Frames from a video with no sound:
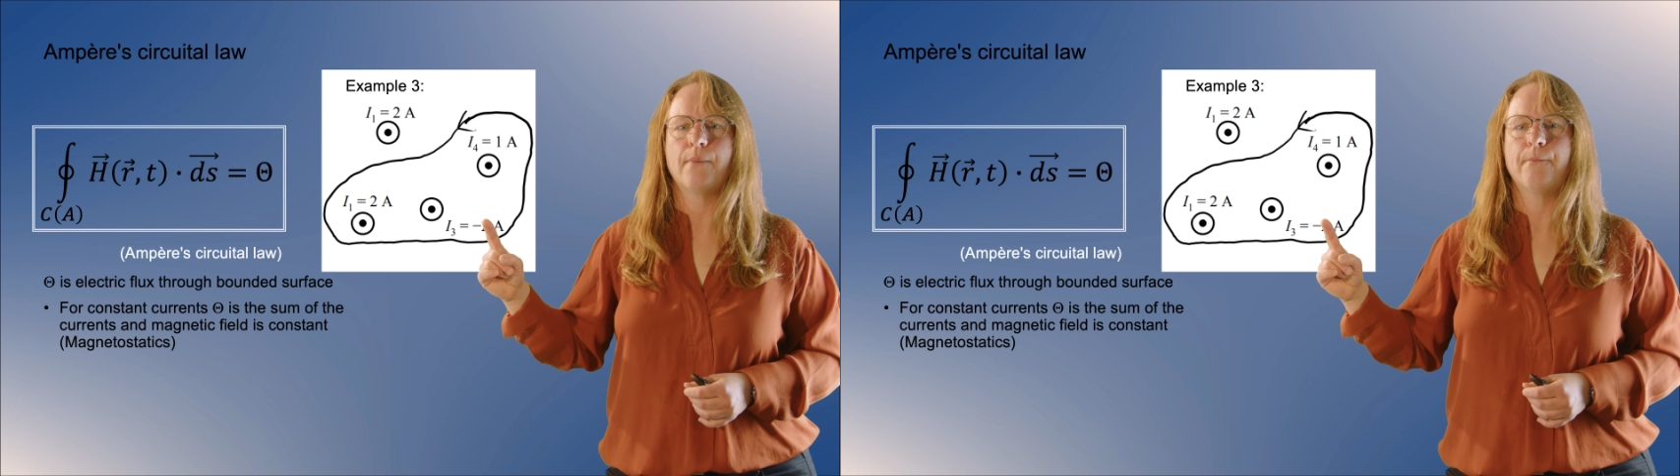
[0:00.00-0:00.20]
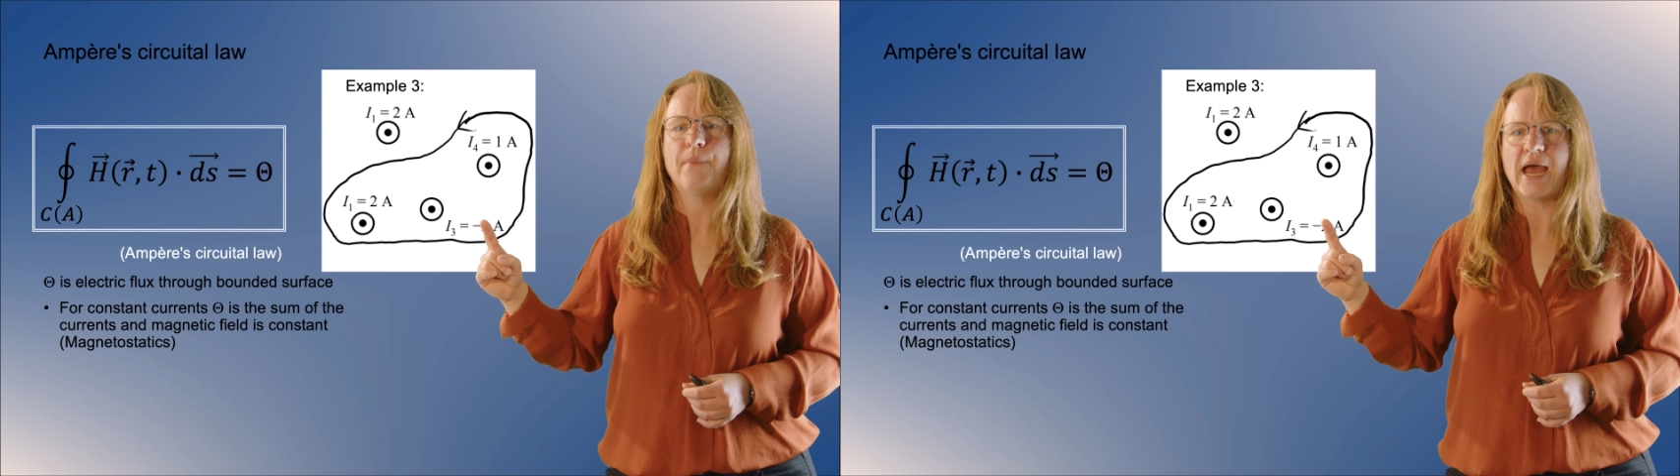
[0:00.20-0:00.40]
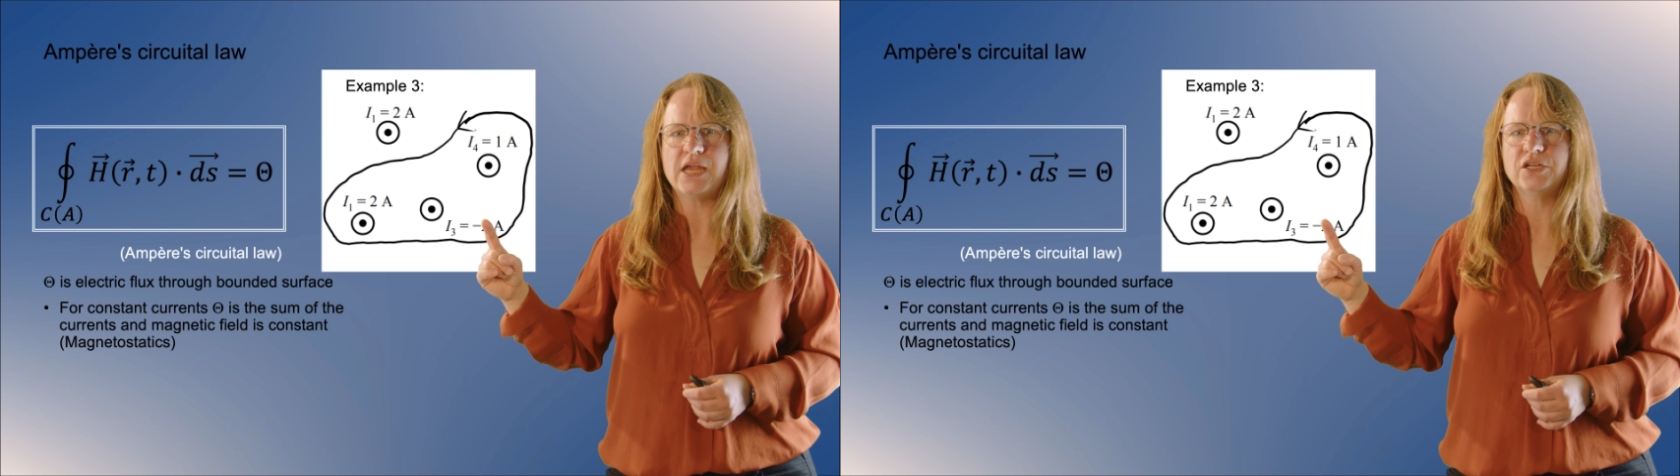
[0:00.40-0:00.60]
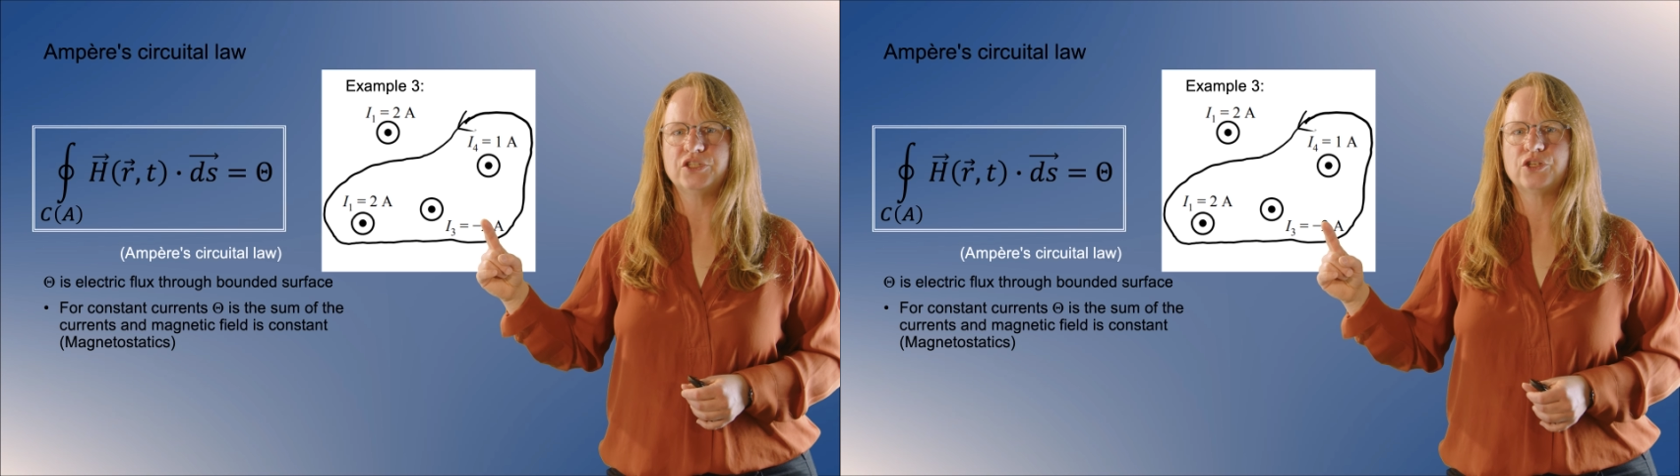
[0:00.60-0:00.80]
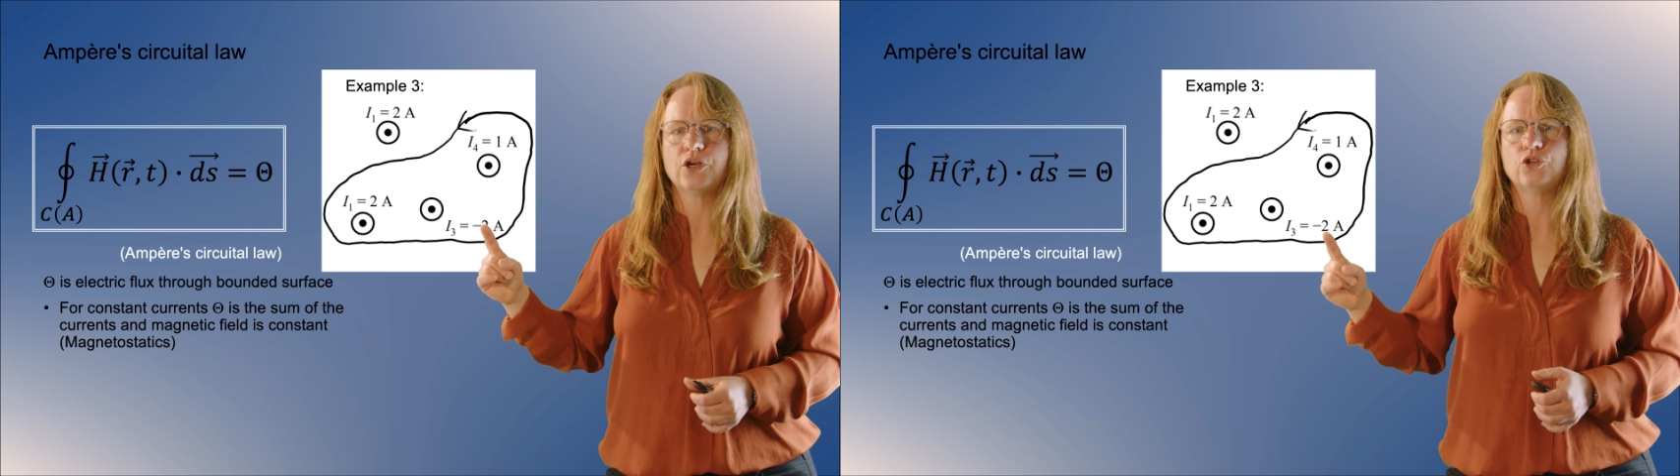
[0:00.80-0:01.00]

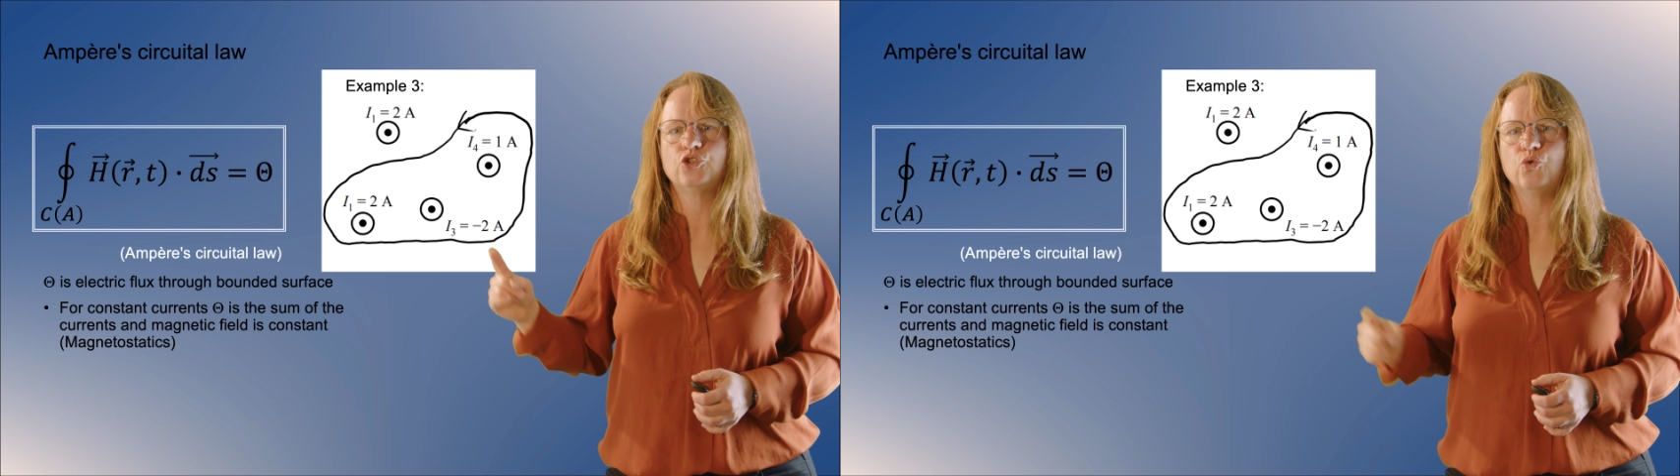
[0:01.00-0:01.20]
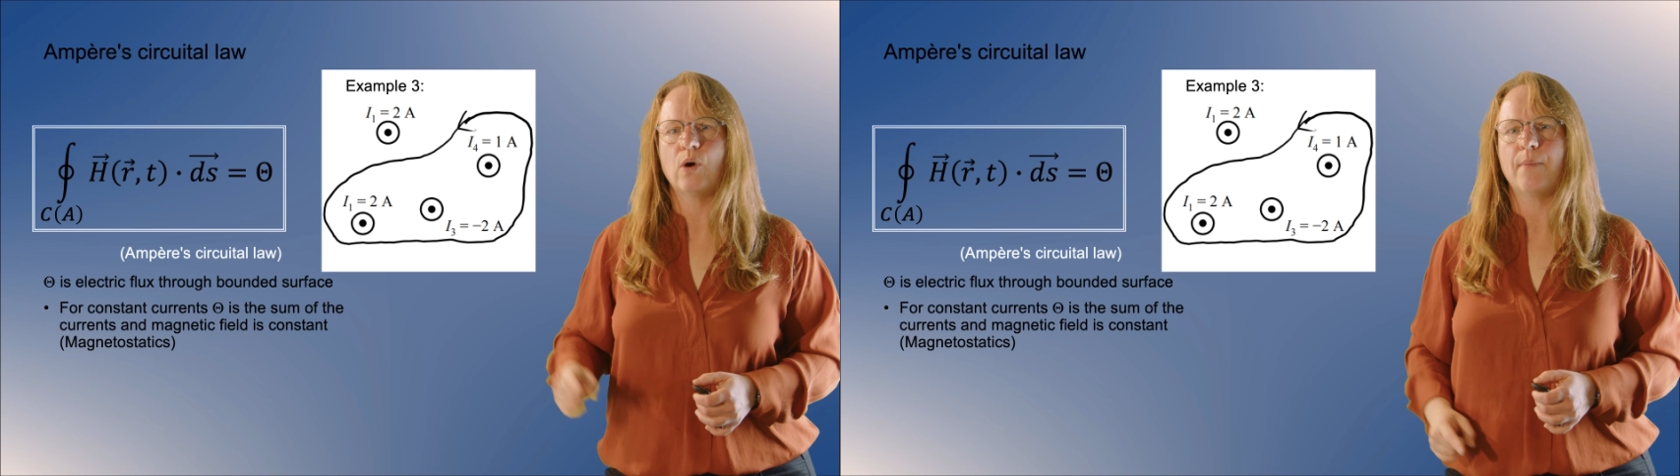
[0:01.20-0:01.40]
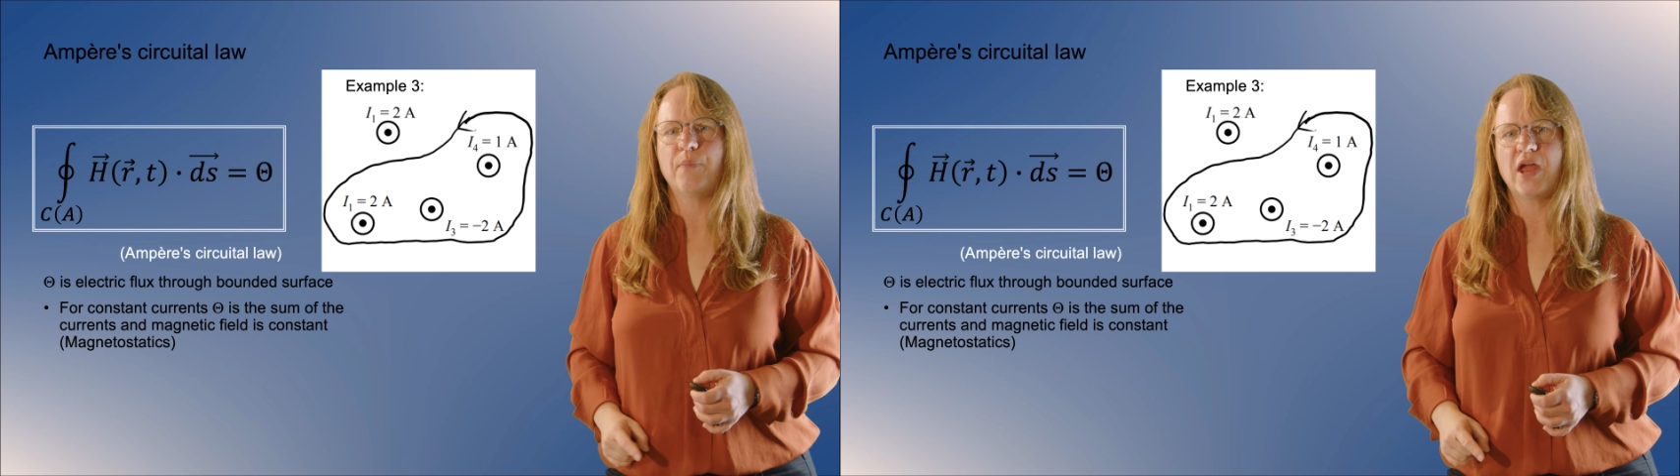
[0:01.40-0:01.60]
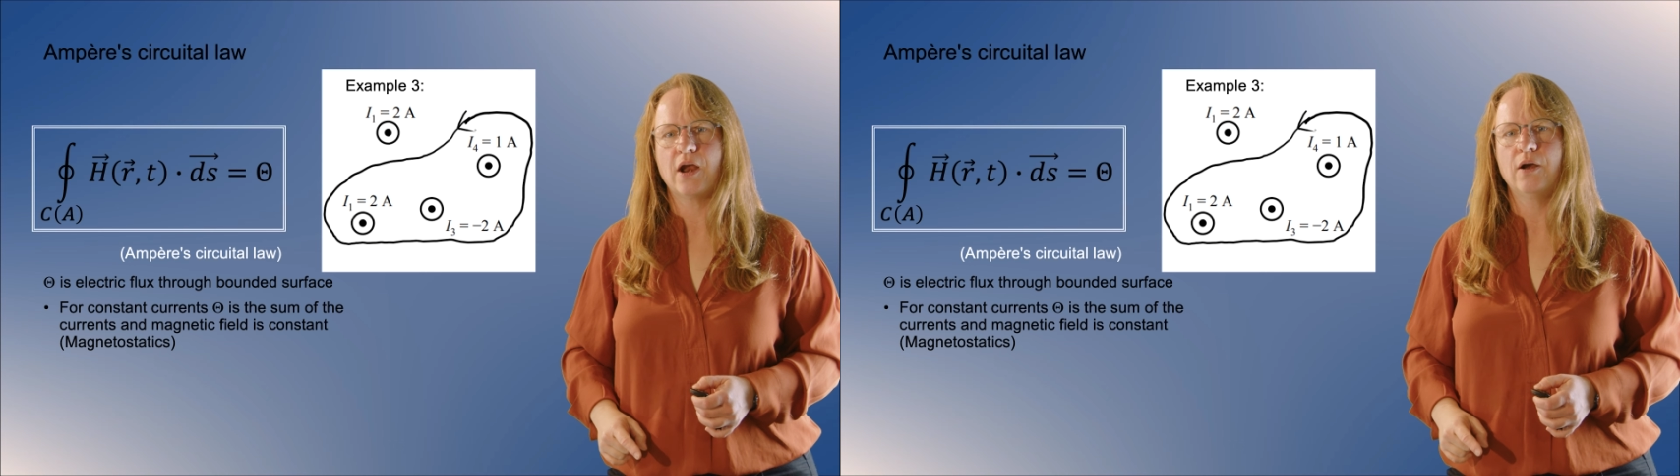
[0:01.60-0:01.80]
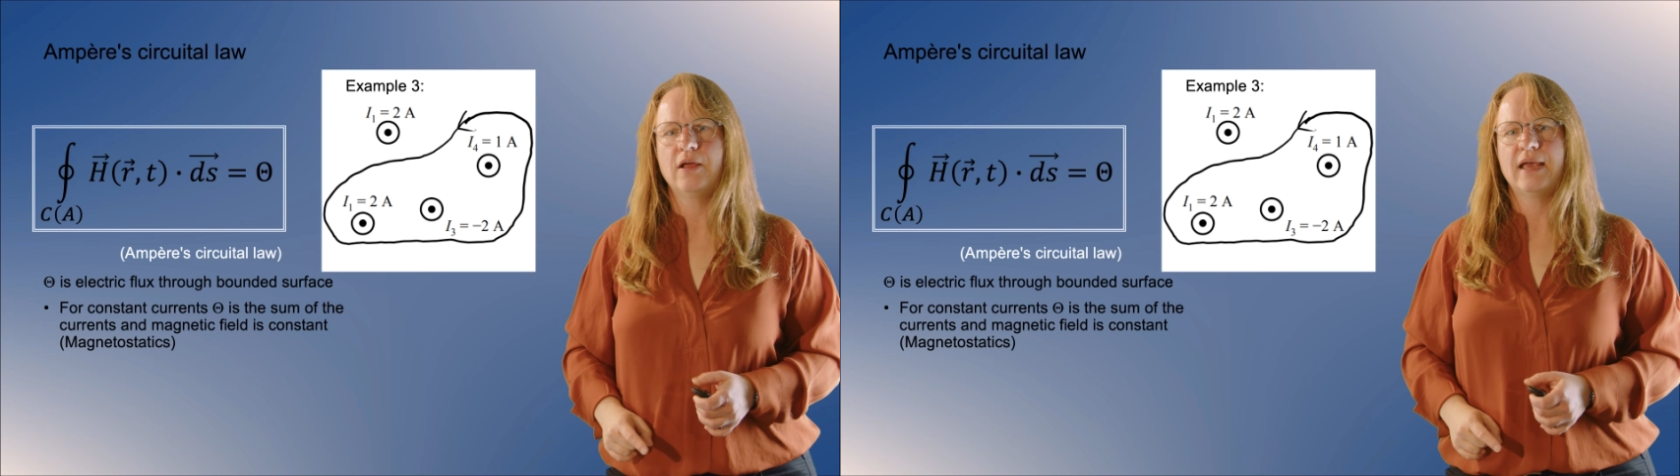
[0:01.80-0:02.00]
minus 2 ampere.